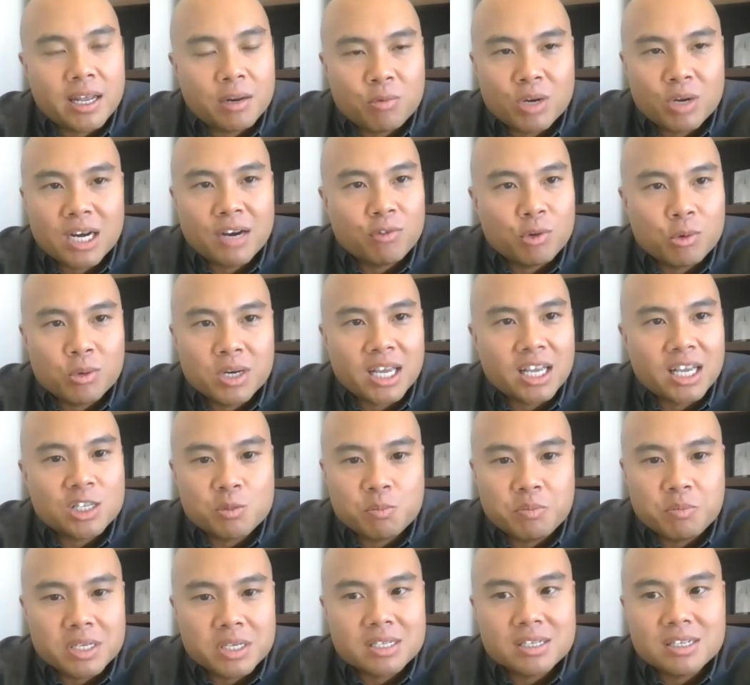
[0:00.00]
And when everyone
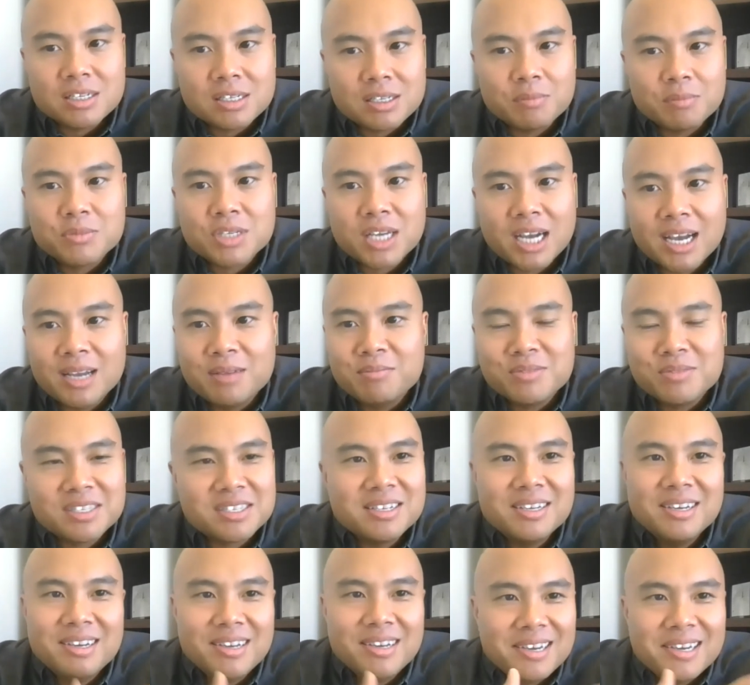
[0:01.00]
gets busy, sometimes,
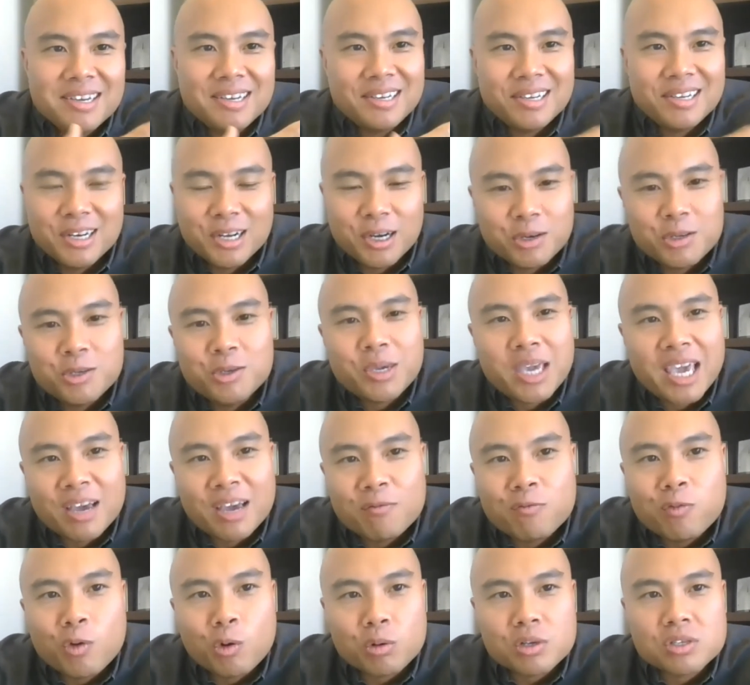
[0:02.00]
you know, you
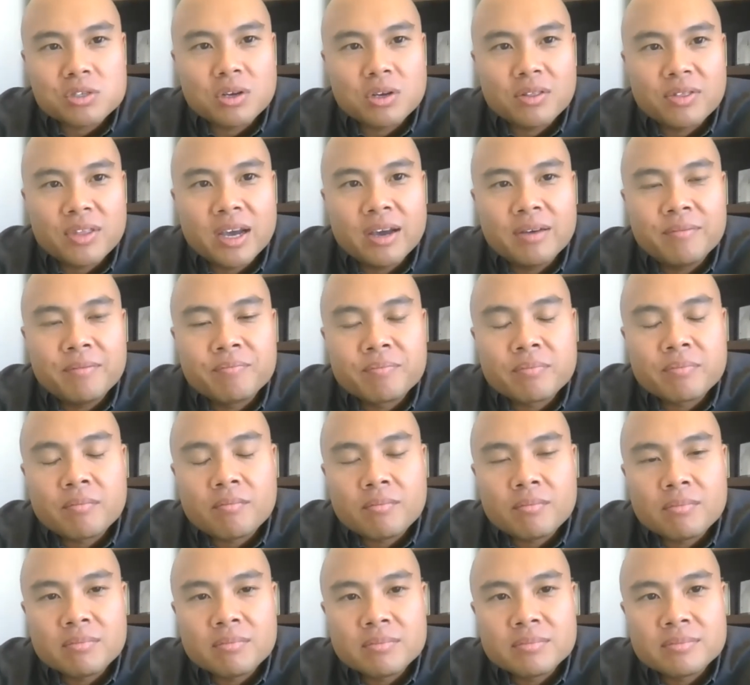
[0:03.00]
can't focus on
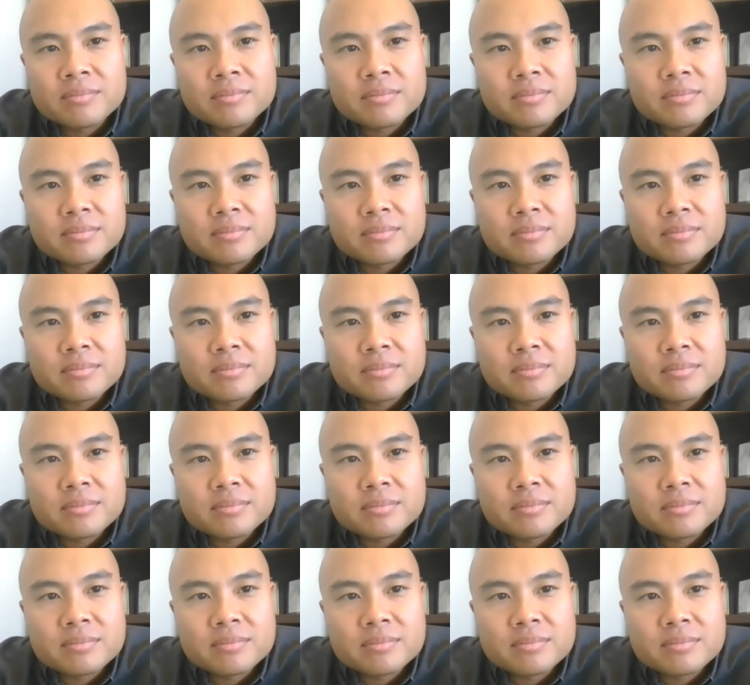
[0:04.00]
that.